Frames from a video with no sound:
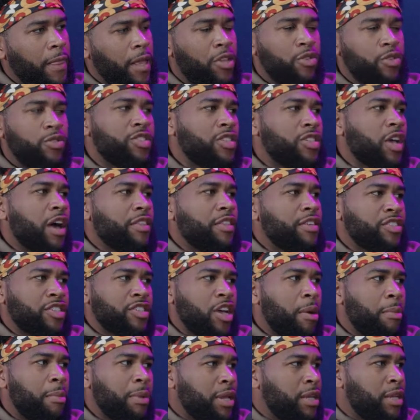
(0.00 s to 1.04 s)
You saw right? this
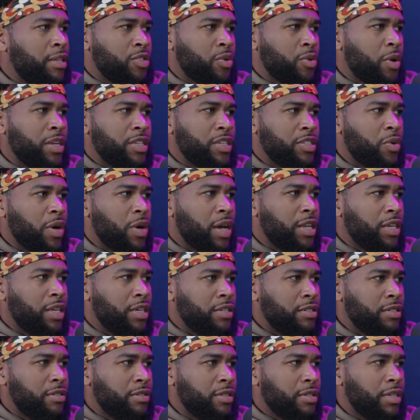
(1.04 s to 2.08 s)
coming in 2020,
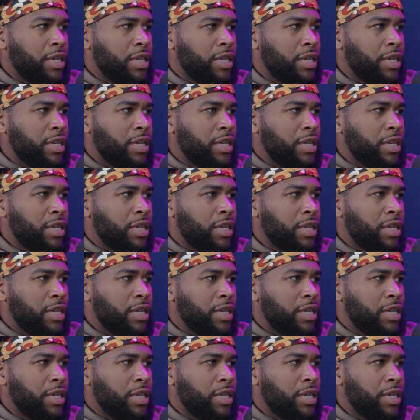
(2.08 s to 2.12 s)
and you were